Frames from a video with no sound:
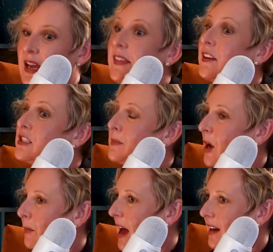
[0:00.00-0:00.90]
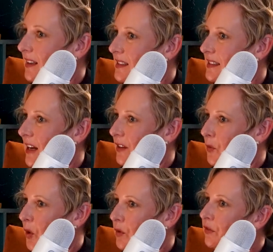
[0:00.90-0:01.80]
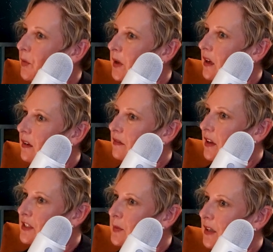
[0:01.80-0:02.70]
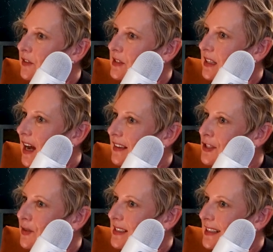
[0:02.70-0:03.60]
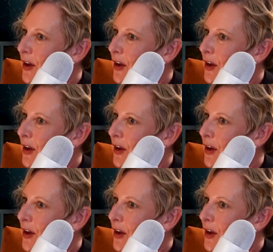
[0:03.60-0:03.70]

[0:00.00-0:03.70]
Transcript: And there's some alpacas down the road from me in Fellsmere. There's a guy that's raising